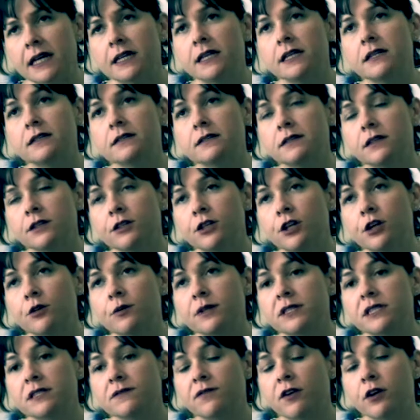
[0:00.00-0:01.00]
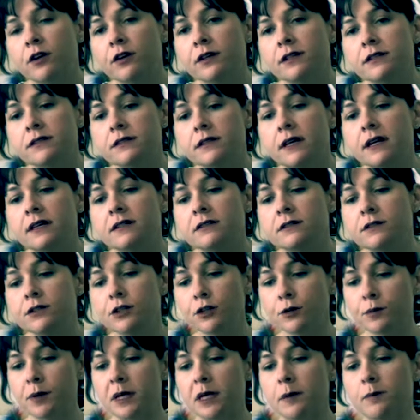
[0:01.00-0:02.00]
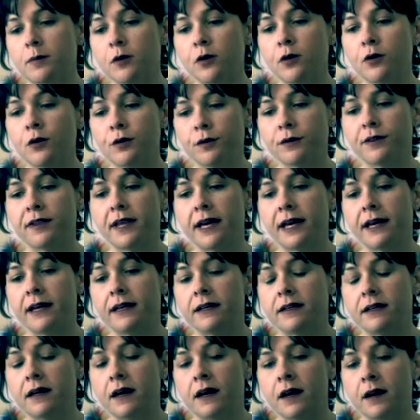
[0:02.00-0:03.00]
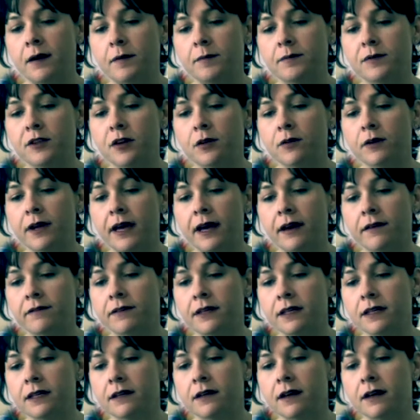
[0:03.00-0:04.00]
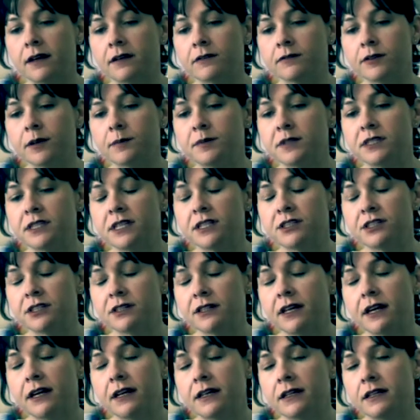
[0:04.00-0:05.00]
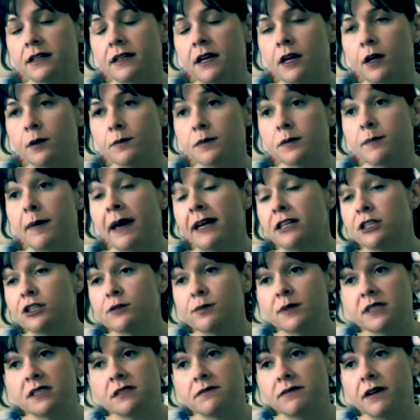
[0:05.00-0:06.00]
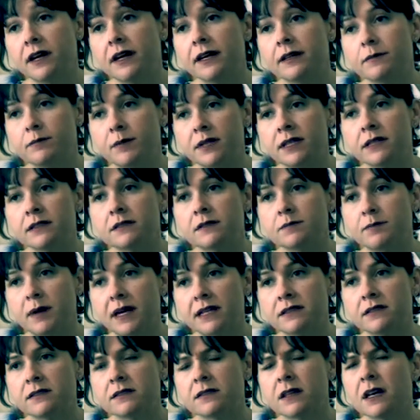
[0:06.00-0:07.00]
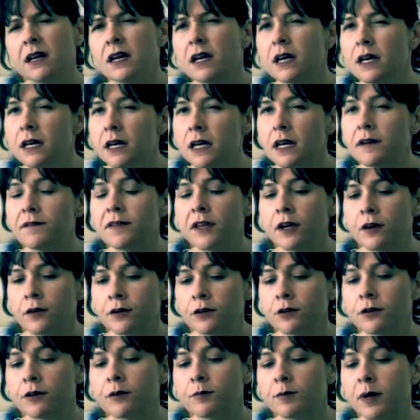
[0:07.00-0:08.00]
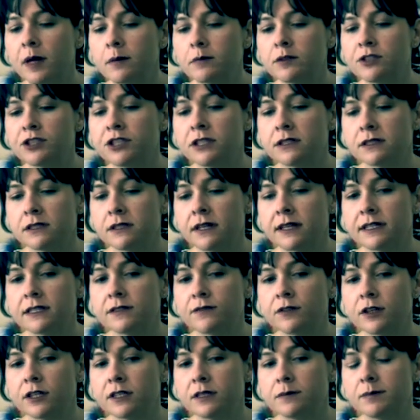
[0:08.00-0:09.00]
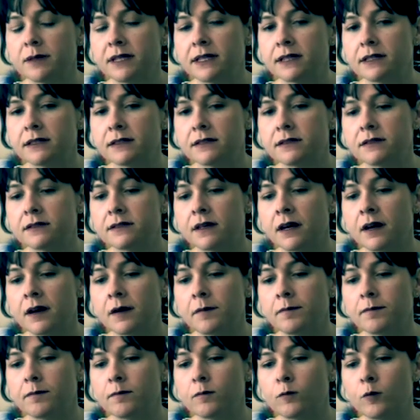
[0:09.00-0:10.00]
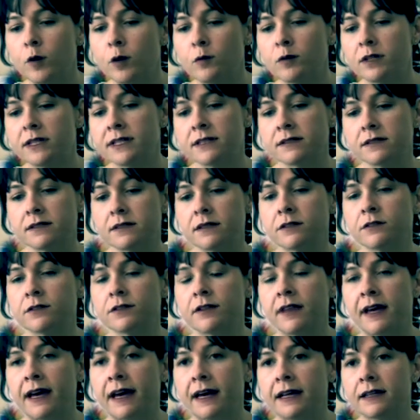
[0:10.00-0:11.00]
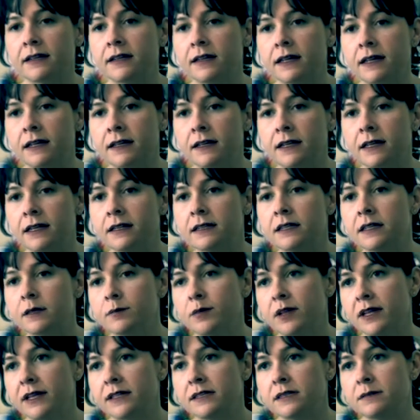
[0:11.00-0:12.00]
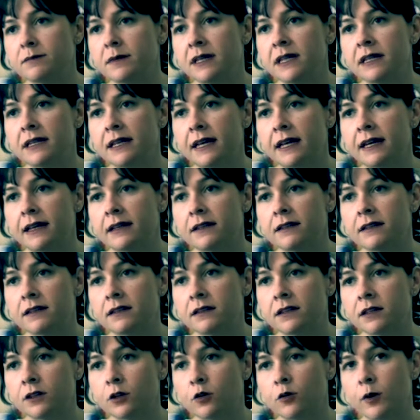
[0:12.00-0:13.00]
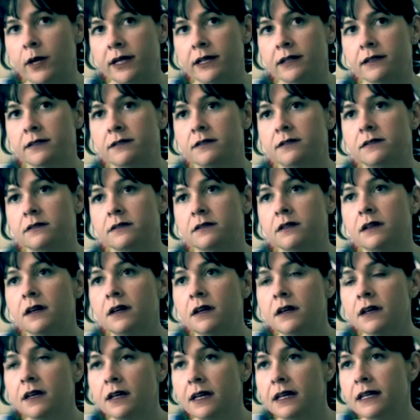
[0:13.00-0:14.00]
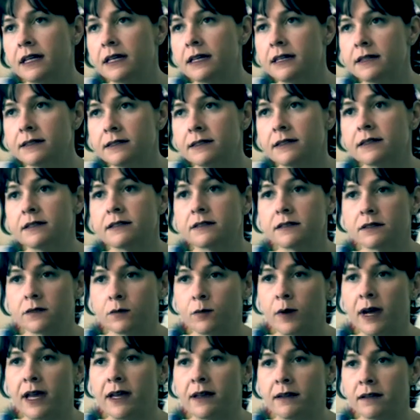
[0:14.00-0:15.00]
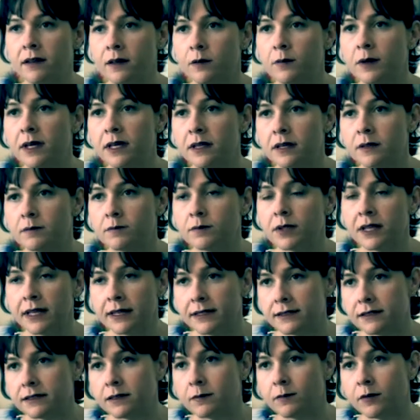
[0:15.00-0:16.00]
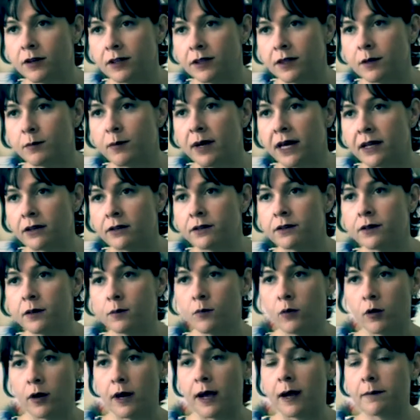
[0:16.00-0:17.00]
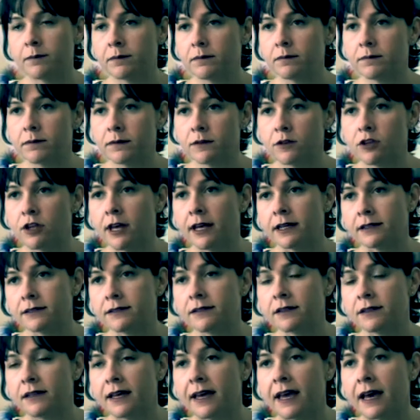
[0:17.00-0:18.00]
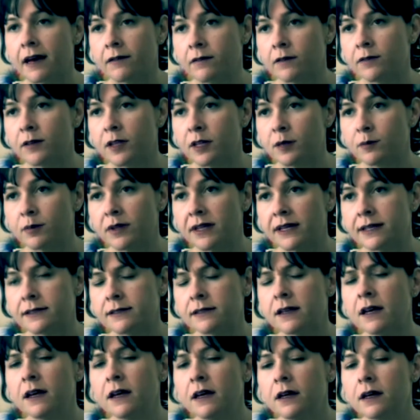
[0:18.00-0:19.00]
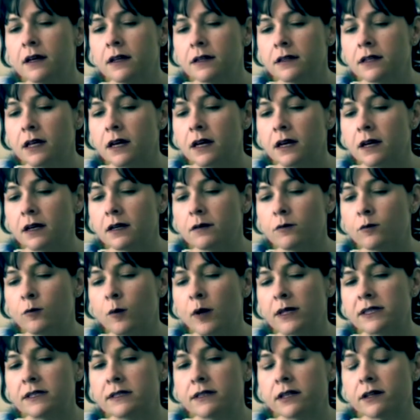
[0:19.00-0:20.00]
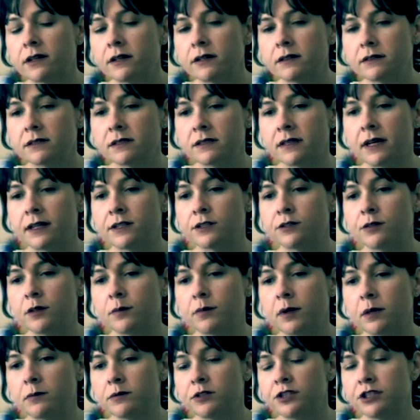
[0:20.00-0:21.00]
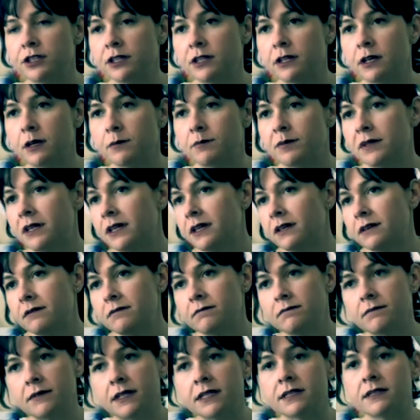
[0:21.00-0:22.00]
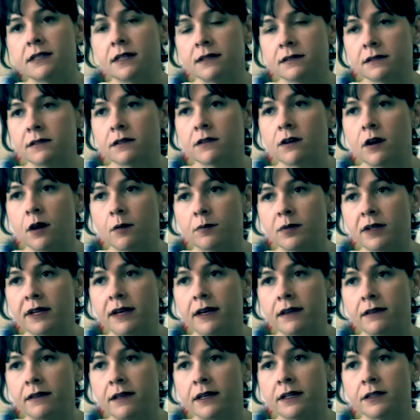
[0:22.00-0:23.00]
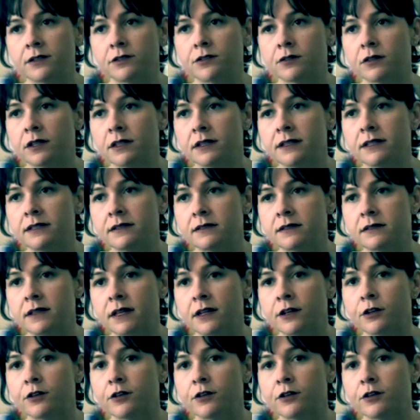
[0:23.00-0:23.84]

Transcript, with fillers: It is, you know, as far as, as new people that um, don't have any kind of reputation, yeah, it helps. Management's fine, but it's best, if they only run publishing, it's nice for us because um, we would consider that an indie placement, and the quickest and easiest way that we can place someone, the better, the more apt chance that they have of getting placed. The, once they're assigned to a publishing company, it tends to complicate things, or at least yeah.